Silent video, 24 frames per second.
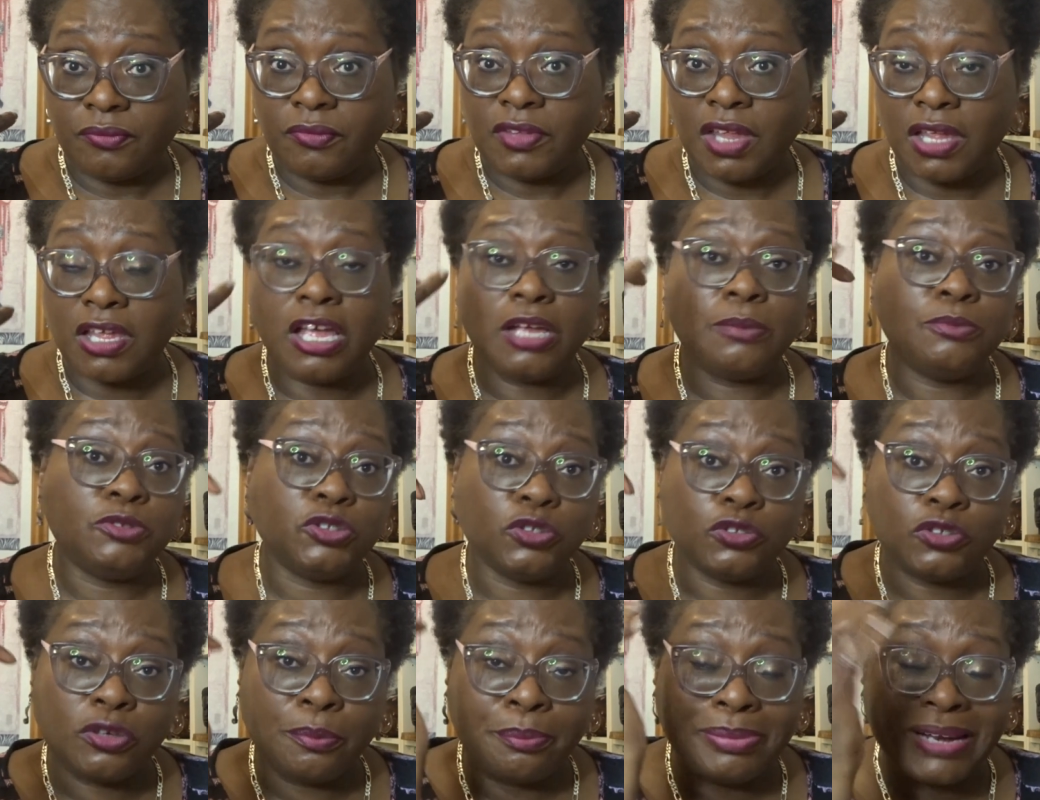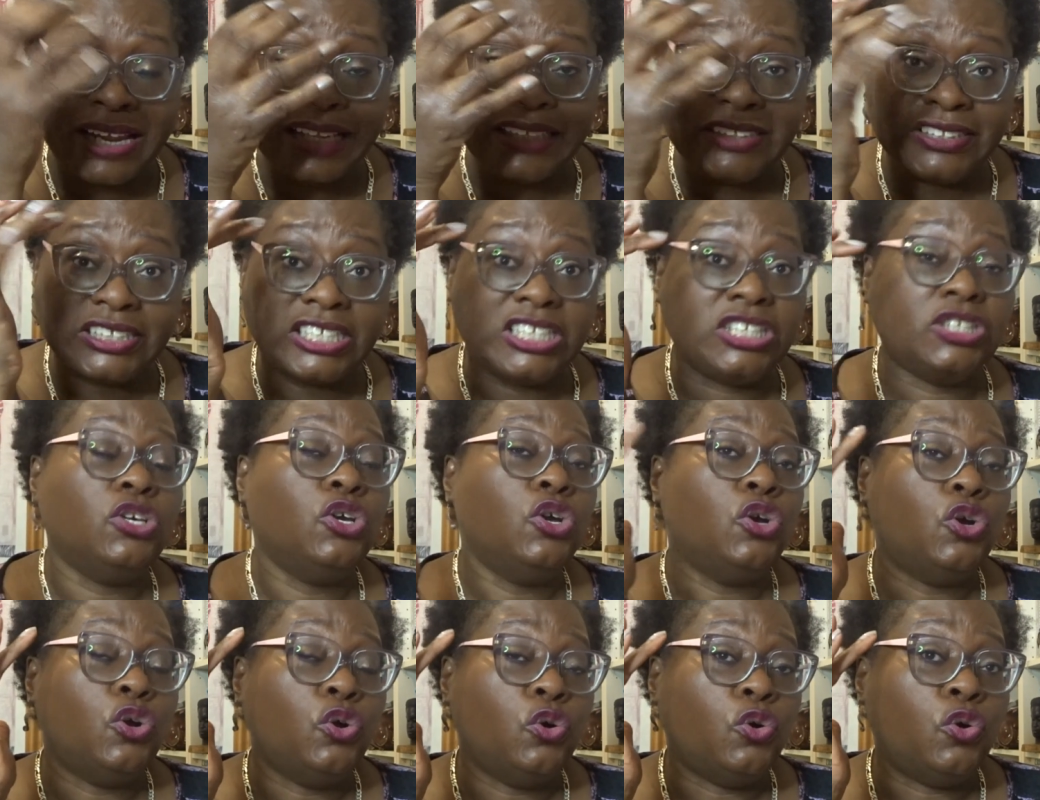sort of your blending,
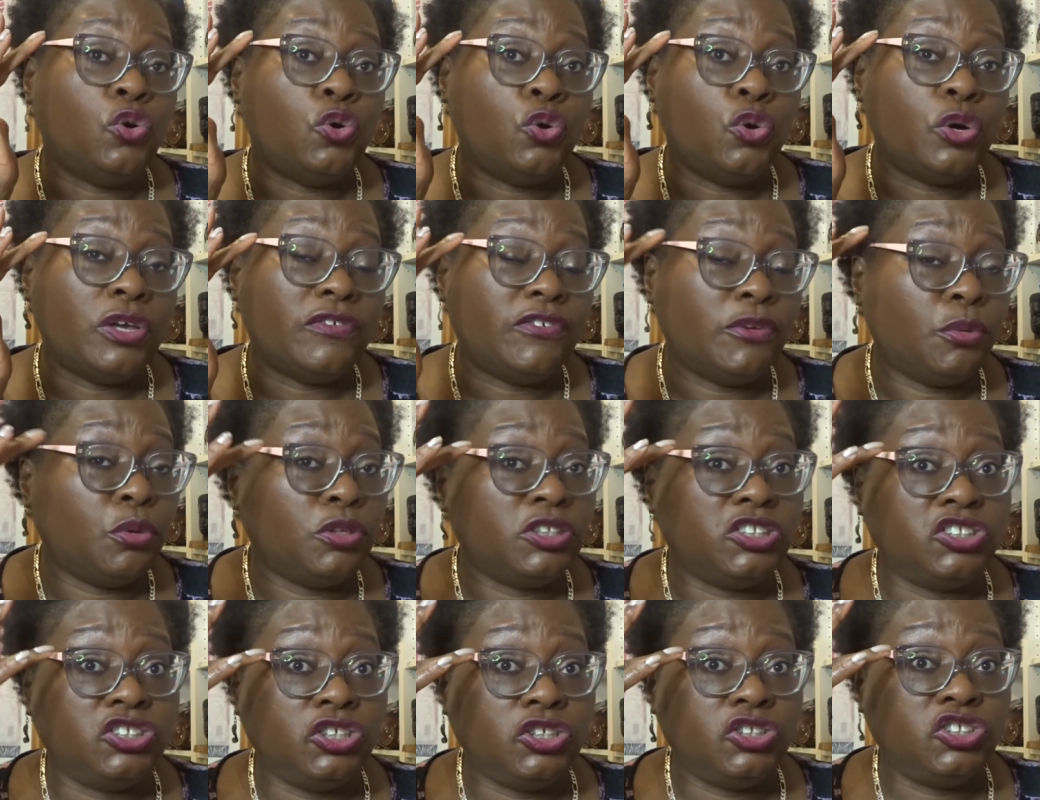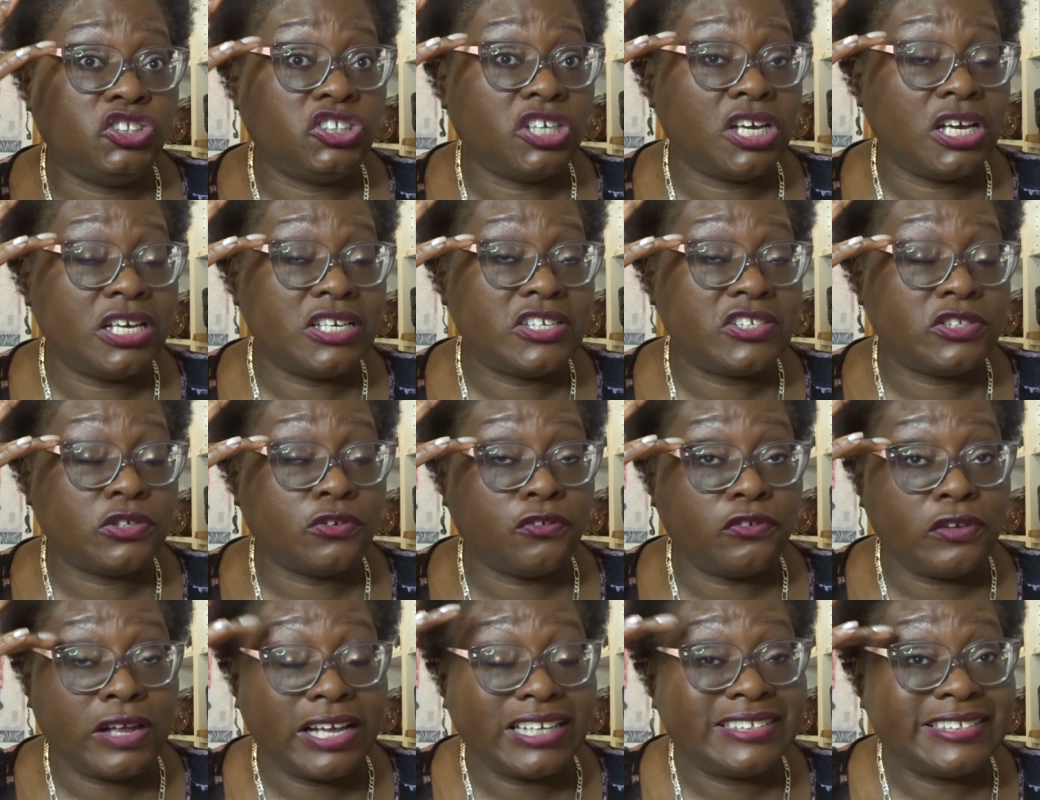or if you wanted to just sort
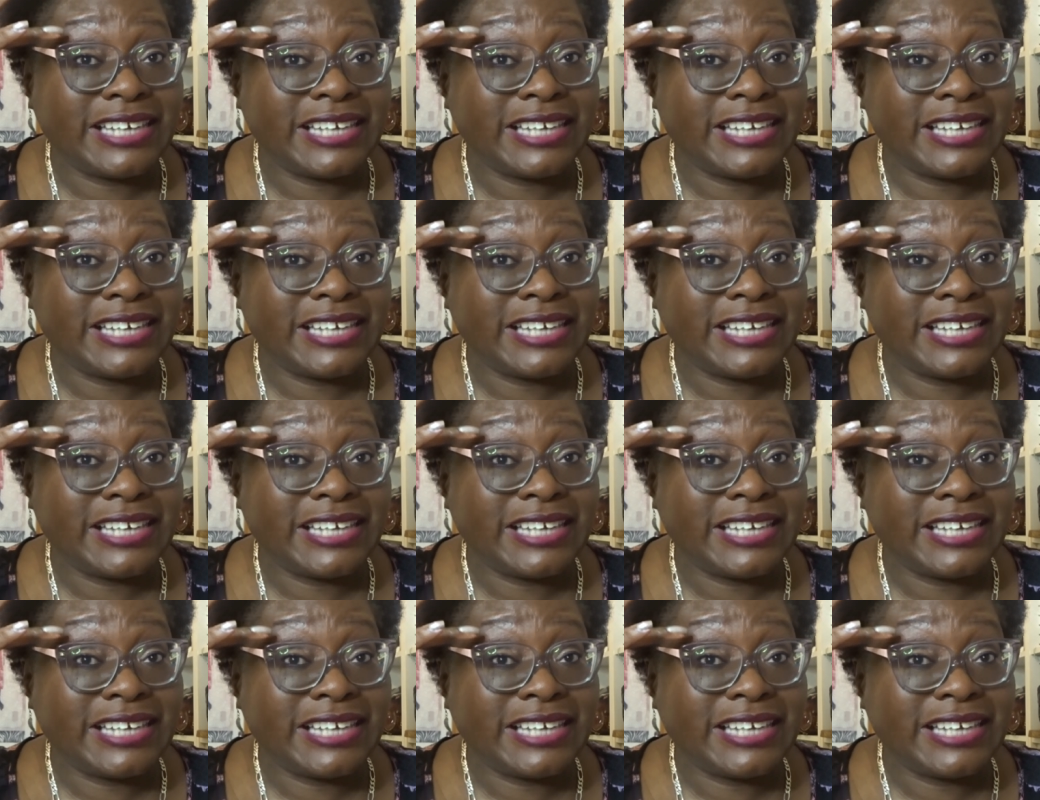of like